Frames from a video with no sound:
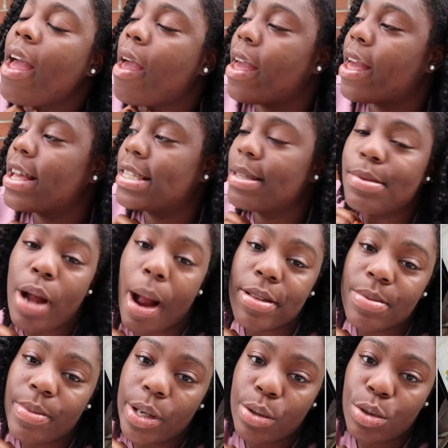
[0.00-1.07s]
and
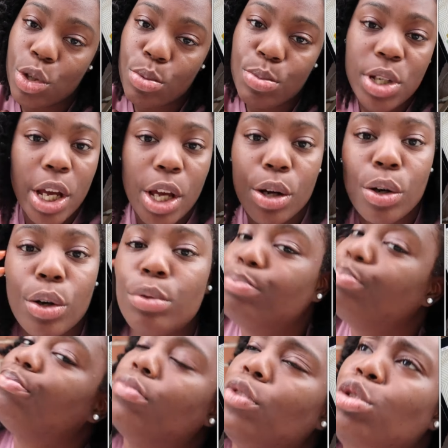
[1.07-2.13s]
subscribe to my YouTube channel.
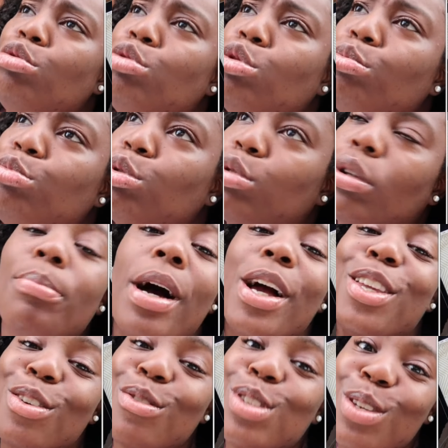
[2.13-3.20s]
YouTube my
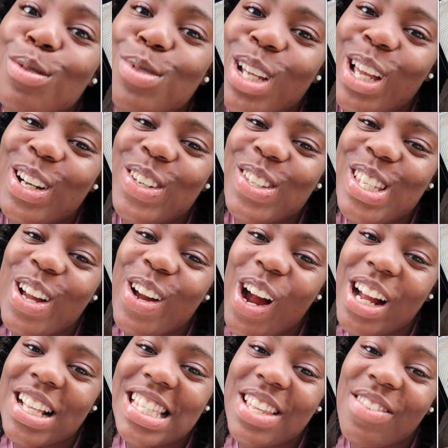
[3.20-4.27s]
YouTube channel Teri
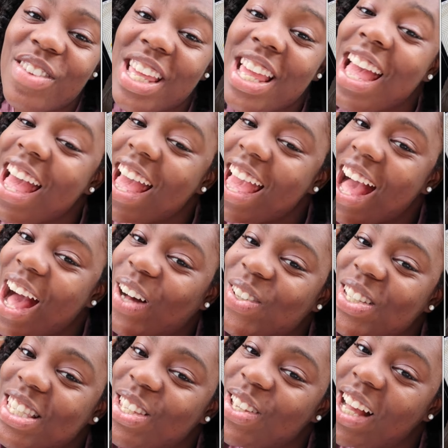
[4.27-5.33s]
Hearte TV. I
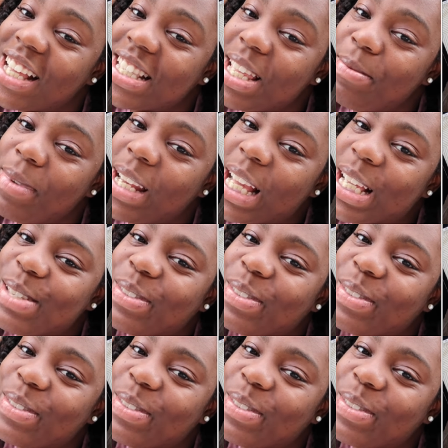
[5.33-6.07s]
will see you guys in my next